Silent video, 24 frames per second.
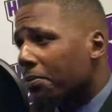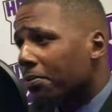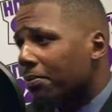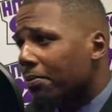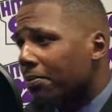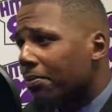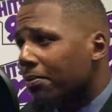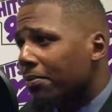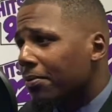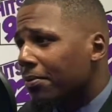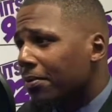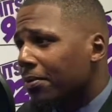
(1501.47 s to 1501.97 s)

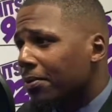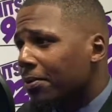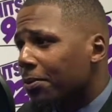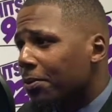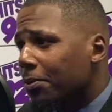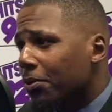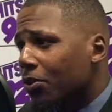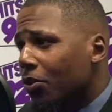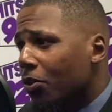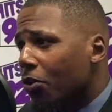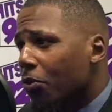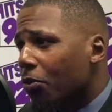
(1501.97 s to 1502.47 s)
Yeah.
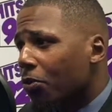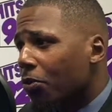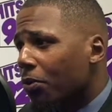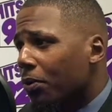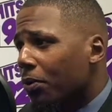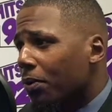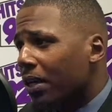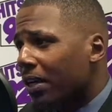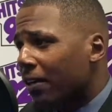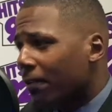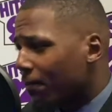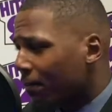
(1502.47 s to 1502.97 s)
So
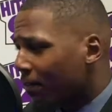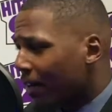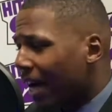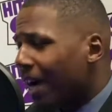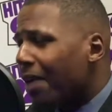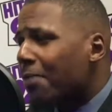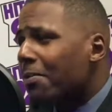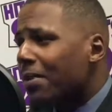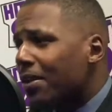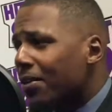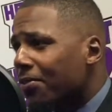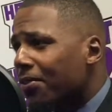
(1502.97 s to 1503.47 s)
if
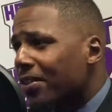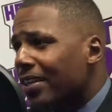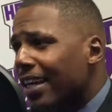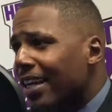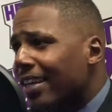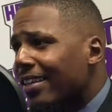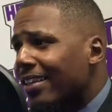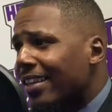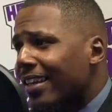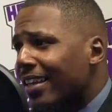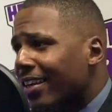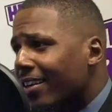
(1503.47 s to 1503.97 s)
I'm ever
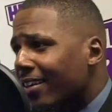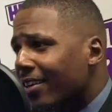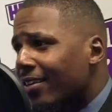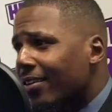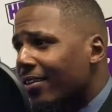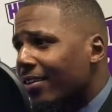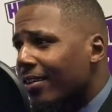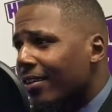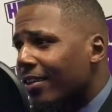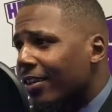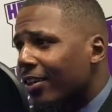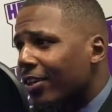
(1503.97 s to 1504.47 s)
not there,
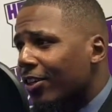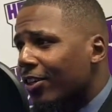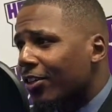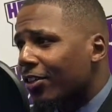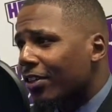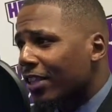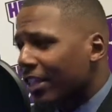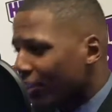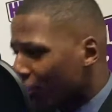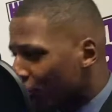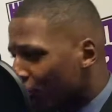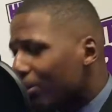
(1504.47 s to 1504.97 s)

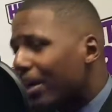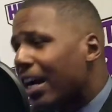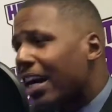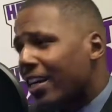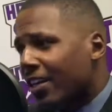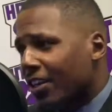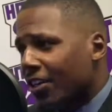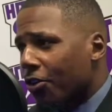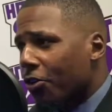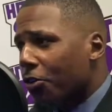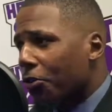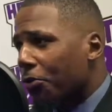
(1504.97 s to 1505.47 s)
then you got
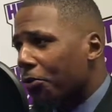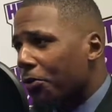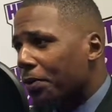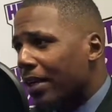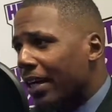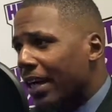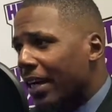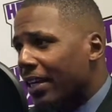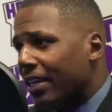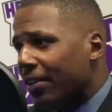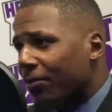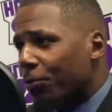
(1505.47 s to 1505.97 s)
to go.
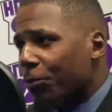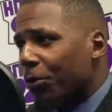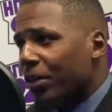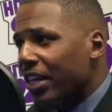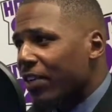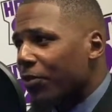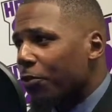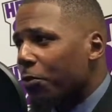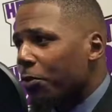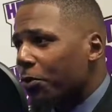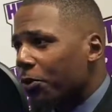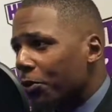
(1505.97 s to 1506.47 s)
And
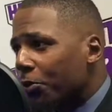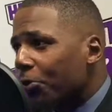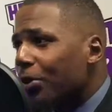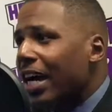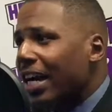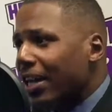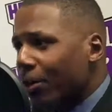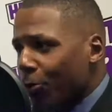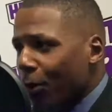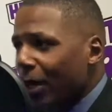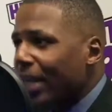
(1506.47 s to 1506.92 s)
whenever you got to wait